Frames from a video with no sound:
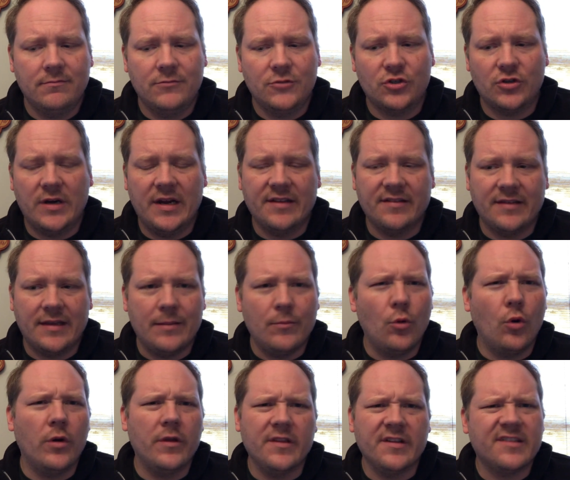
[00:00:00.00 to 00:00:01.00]
translate
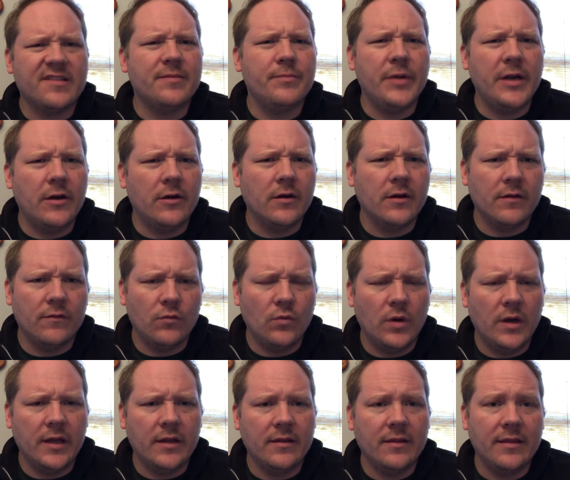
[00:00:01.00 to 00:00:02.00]
more in the spirit of
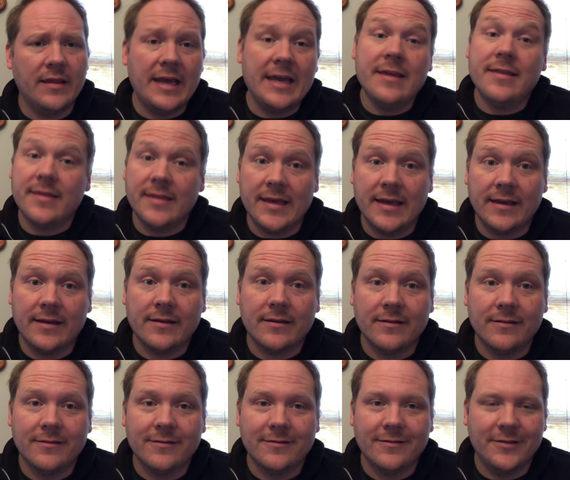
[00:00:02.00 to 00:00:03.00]
what they think,
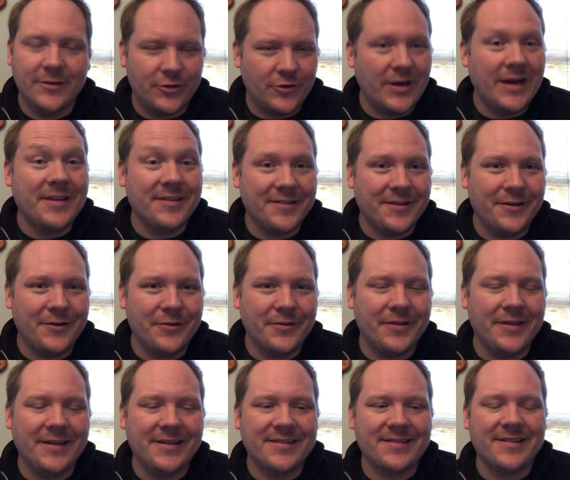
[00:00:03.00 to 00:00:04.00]
the translator
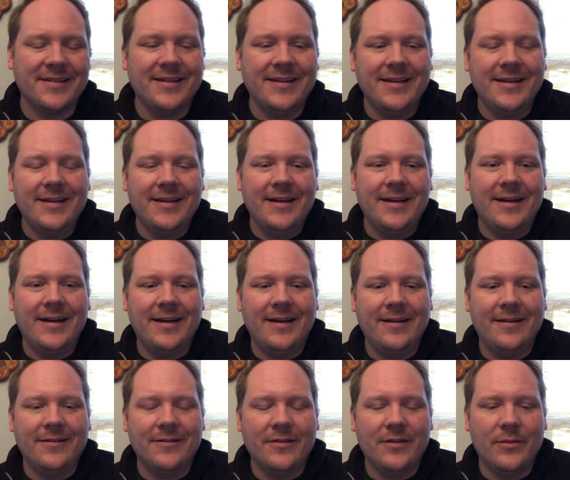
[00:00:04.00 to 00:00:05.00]
thinks
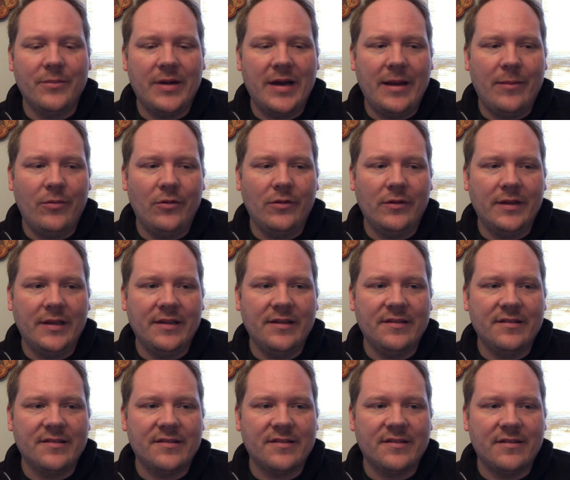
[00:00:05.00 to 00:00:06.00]
the Bible
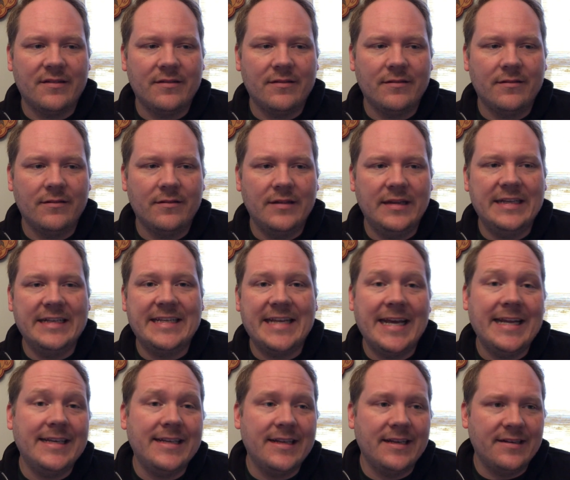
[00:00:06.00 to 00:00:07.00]
is
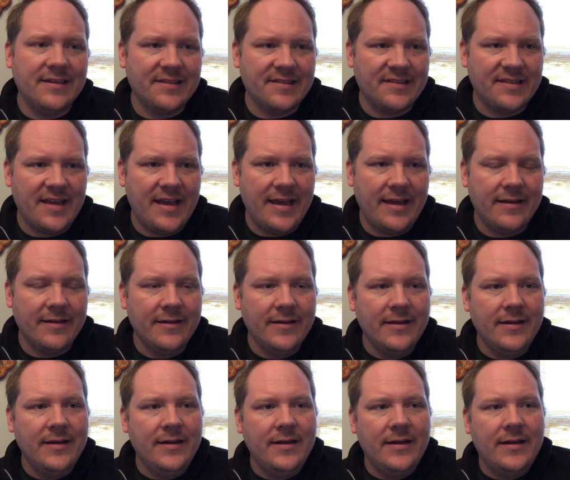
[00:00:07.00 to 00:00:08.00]
intending to say.
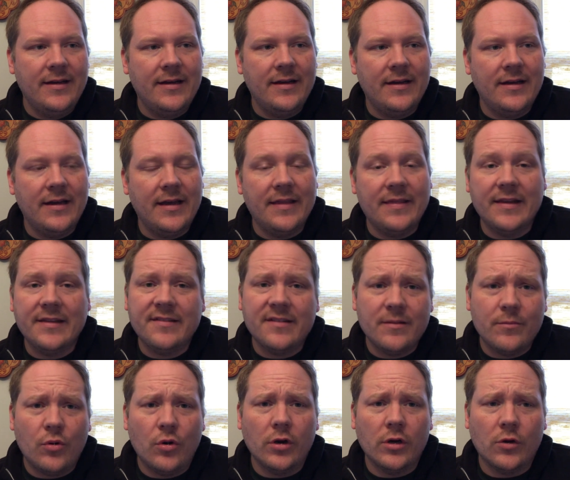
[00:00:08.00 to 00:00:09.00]
And that's an
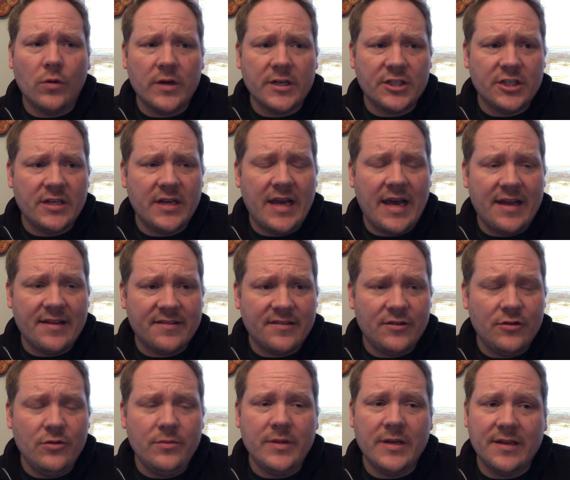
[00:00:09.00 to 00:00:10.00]
important question to ask
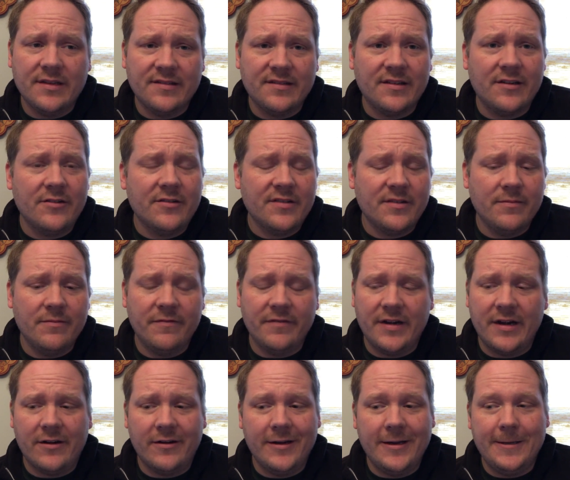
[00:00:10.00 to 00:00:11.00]
too, because there are some
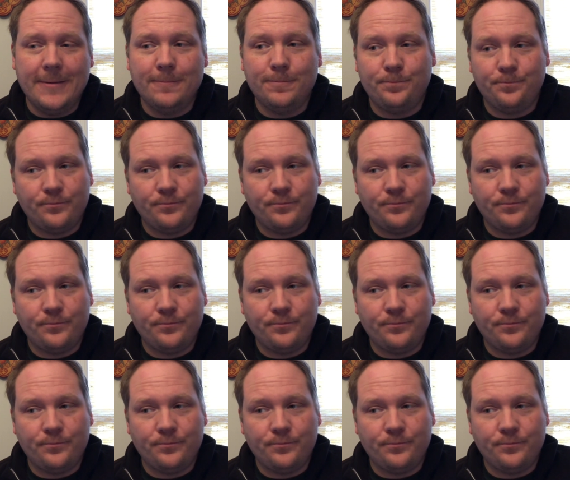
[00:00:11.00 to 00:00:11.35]
very,